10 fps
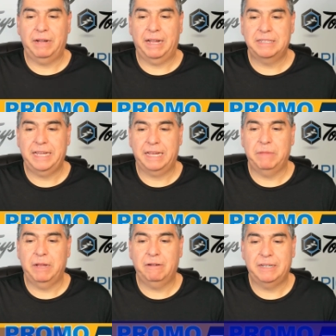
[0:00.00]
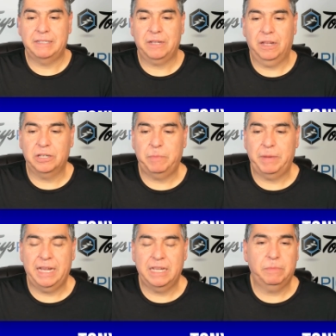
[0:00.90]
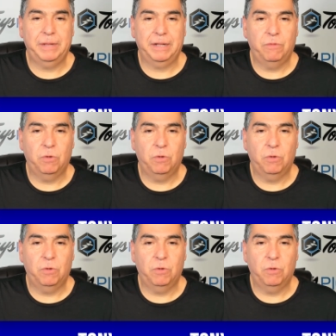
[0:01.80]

and St. Mary's college basketball pick